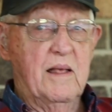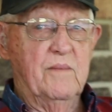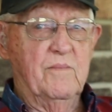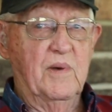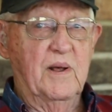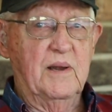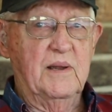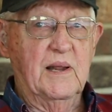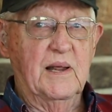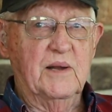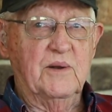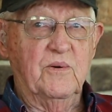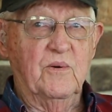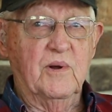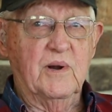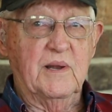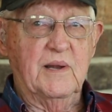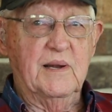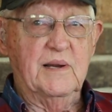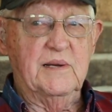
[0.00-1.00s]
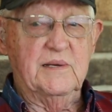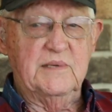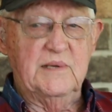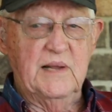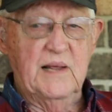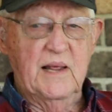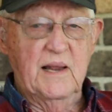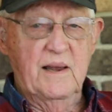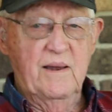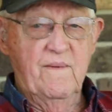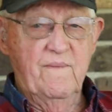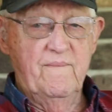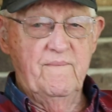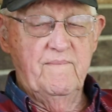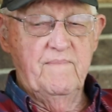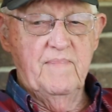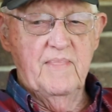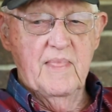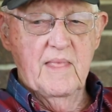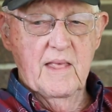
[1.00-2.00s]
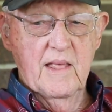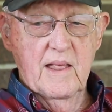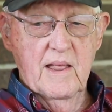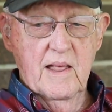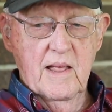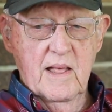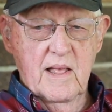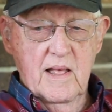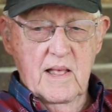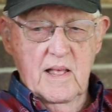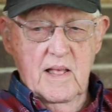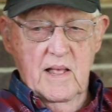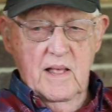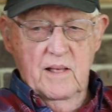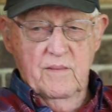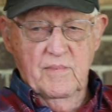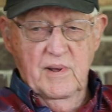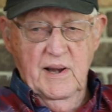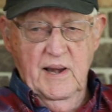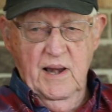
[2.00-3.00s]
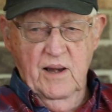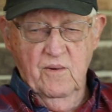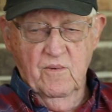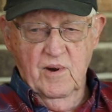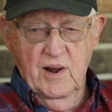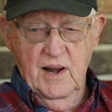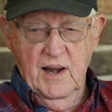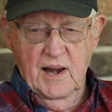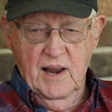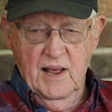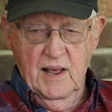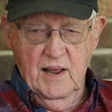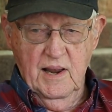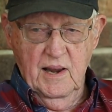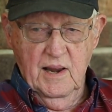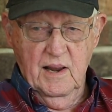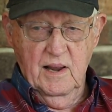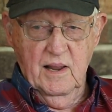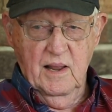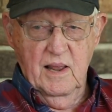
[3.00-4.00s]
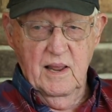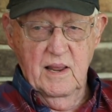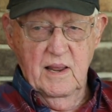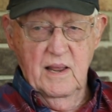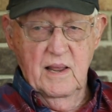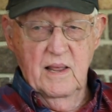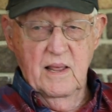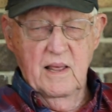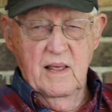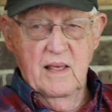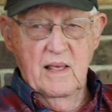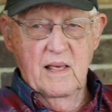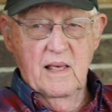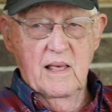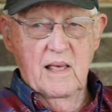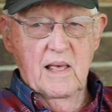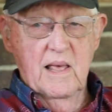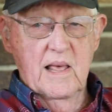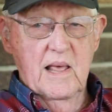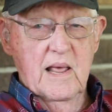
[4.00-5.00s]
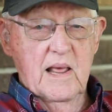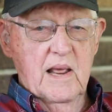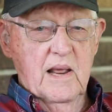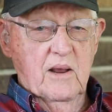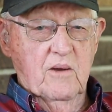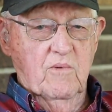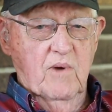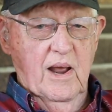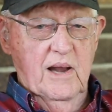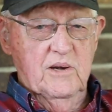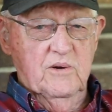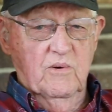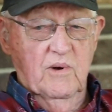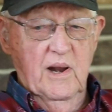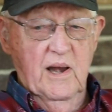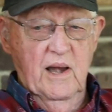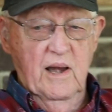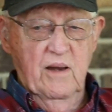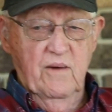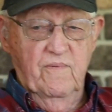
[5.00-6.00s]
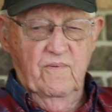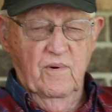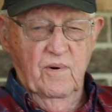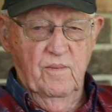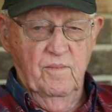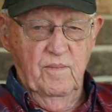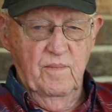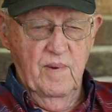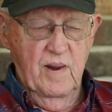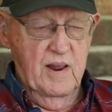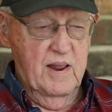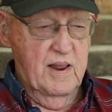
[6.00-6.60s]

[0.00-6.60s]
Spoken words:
but that's what they said. But anyway, I graduated from